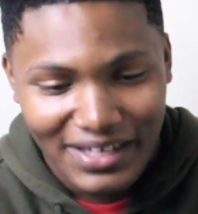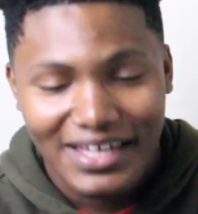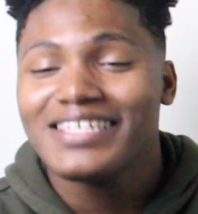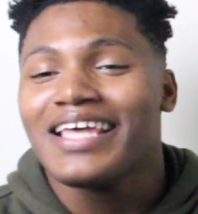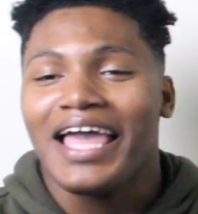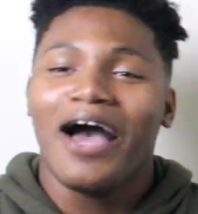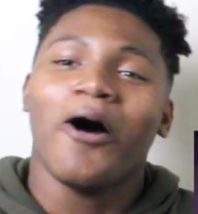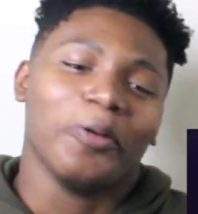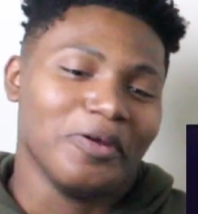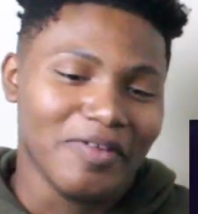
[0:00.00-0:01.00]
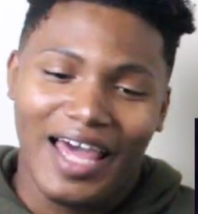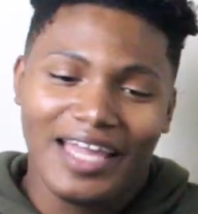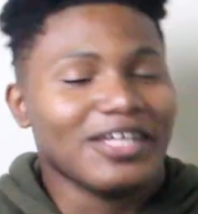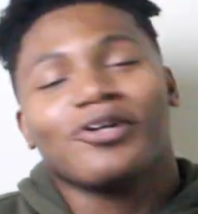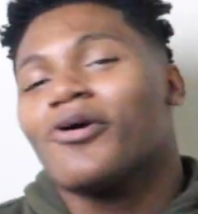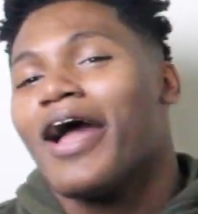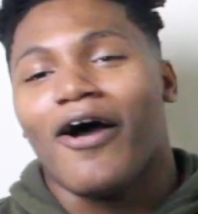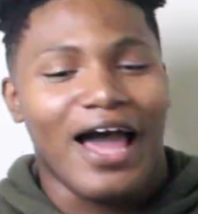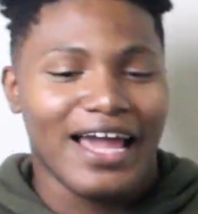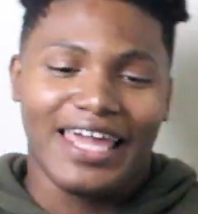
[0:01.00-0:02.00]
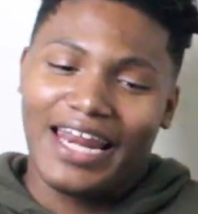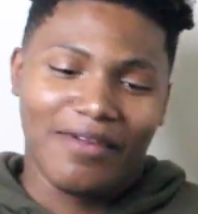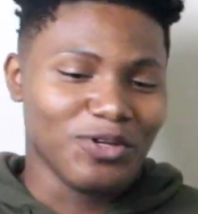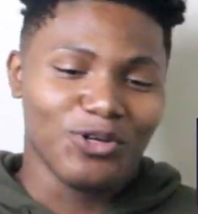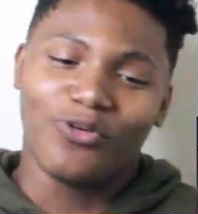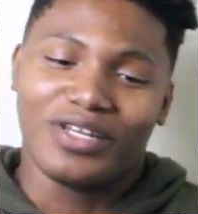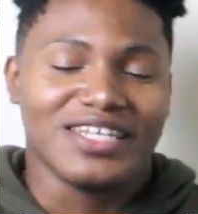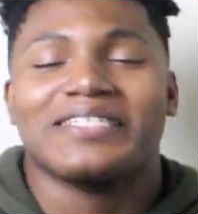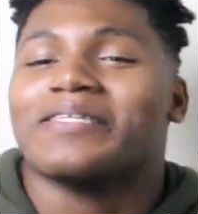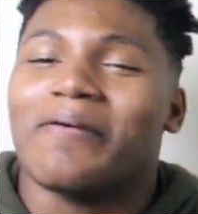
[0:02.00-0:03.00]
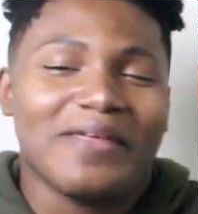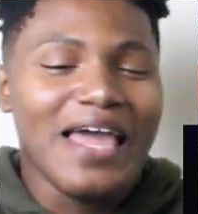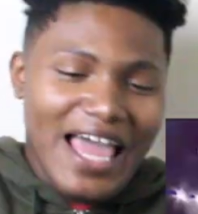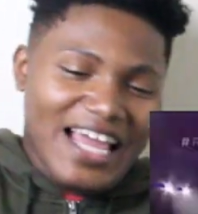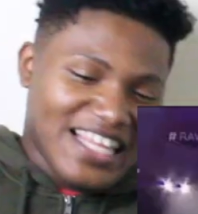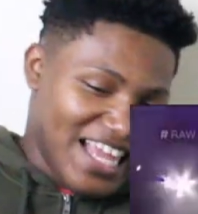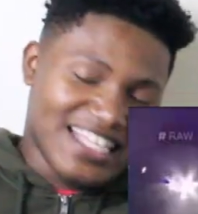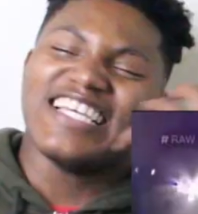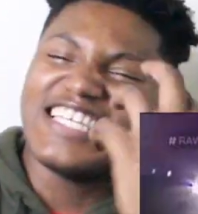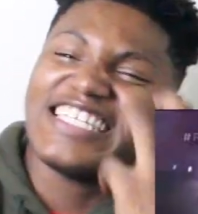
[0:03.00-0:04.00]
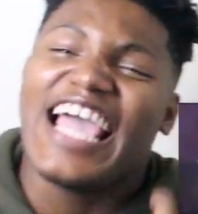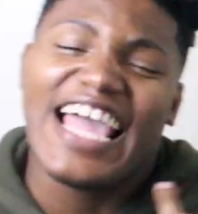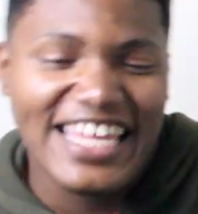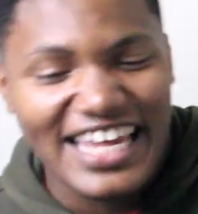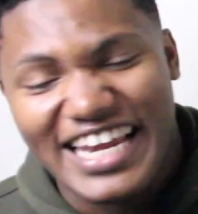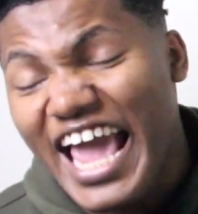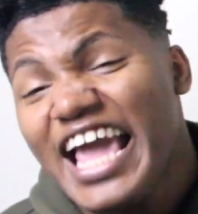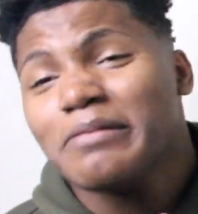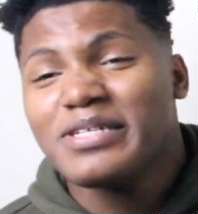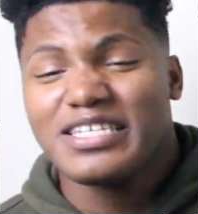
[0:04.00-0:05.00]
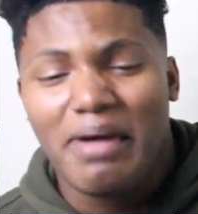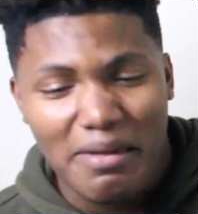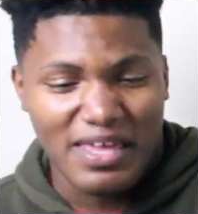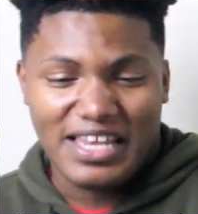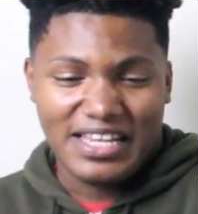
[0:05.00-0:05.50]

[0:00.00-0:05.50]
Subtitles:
He said, I don't even like the crowd. I can't even do it. Just saying your name just makes me